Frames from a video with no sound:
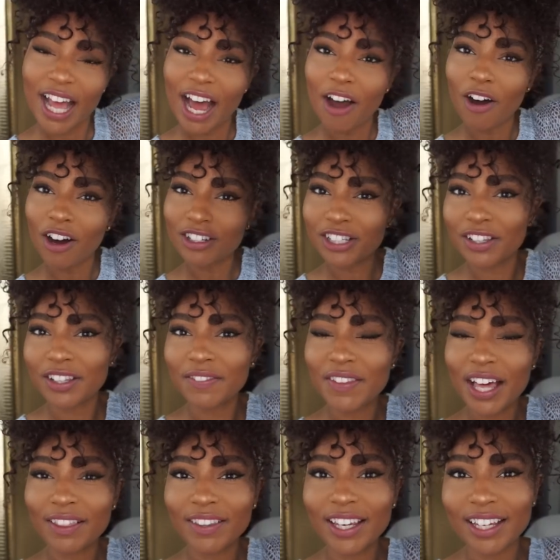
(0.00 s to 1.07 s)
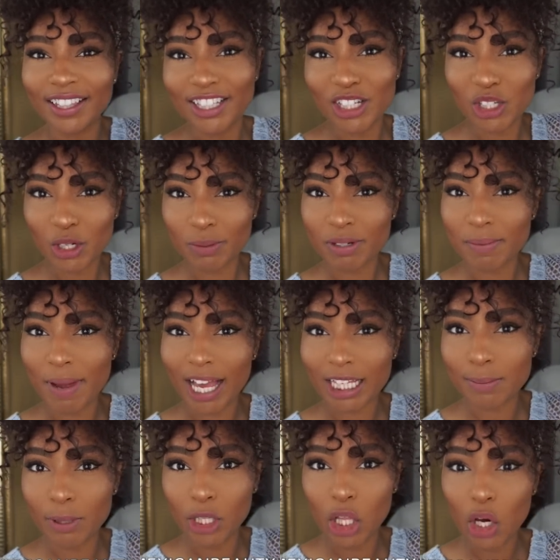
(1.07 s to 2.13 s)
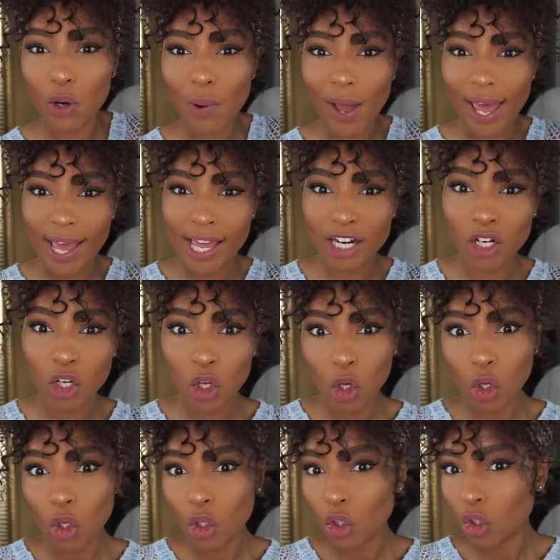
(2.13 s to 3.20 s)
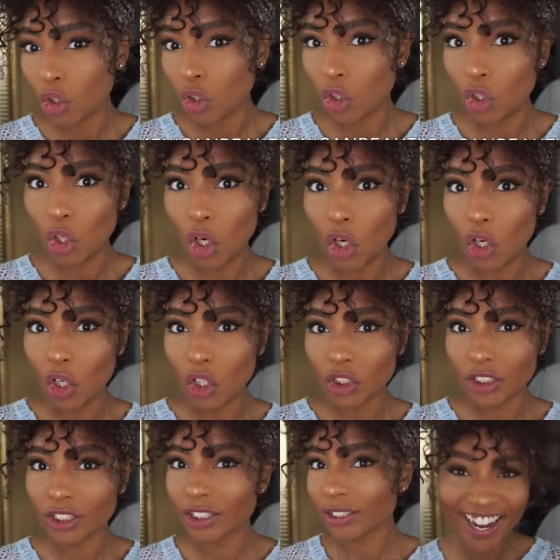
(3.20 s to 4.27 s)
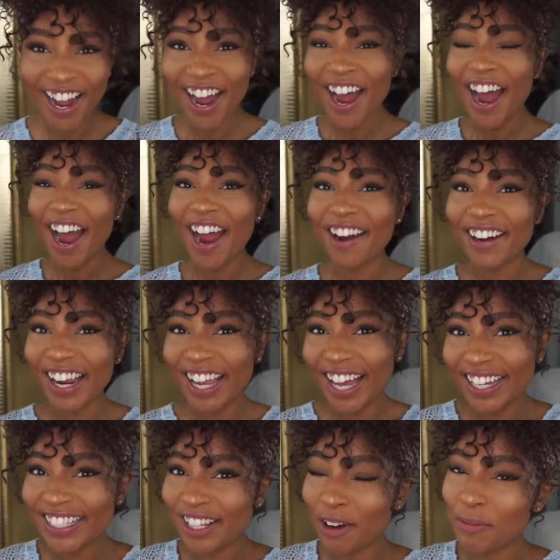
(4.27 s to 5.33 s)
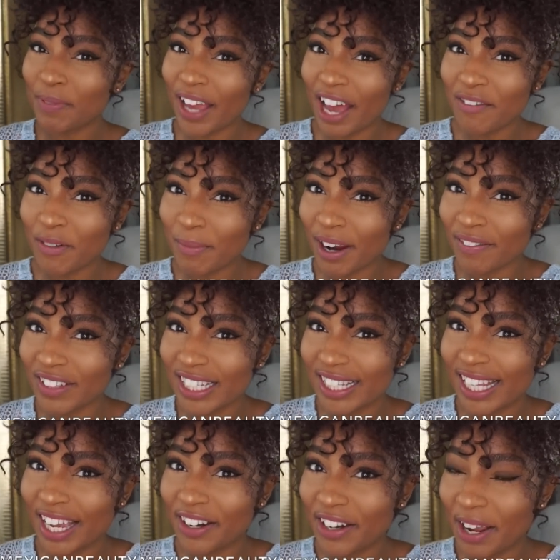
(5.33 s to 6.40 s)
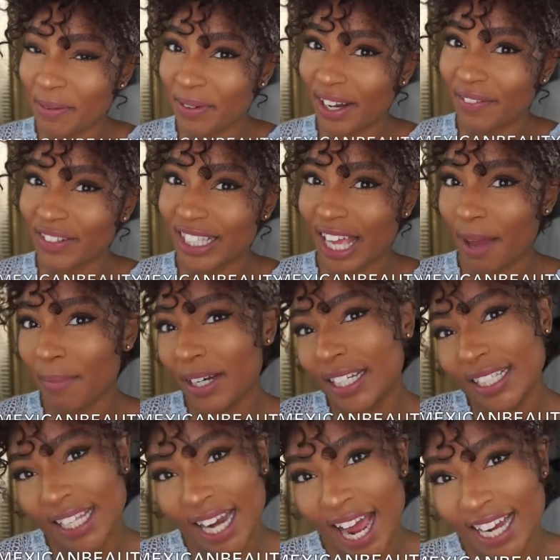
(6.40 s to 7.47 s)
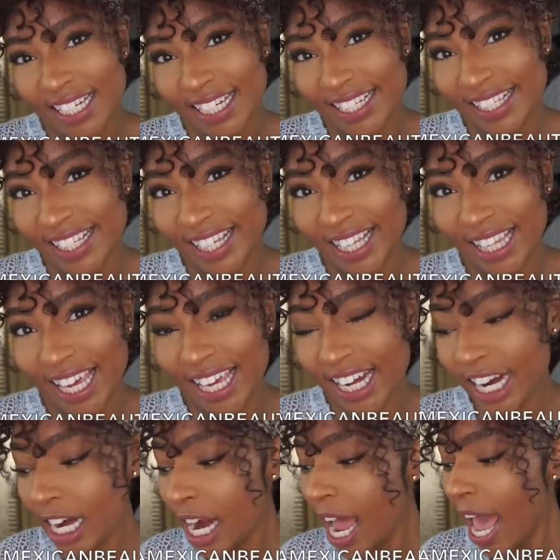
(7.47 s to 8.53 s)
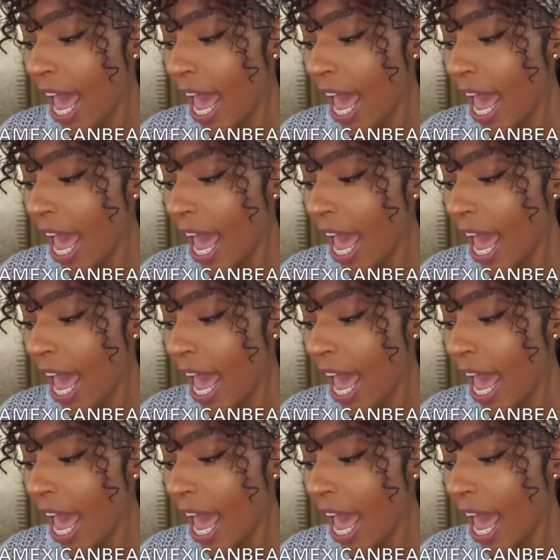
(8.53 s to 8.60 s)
I'll also leave that link in the description box below, and yes. All right, guys, I hope you have a marvelous day or night, whatever time it is, and I shall see you later.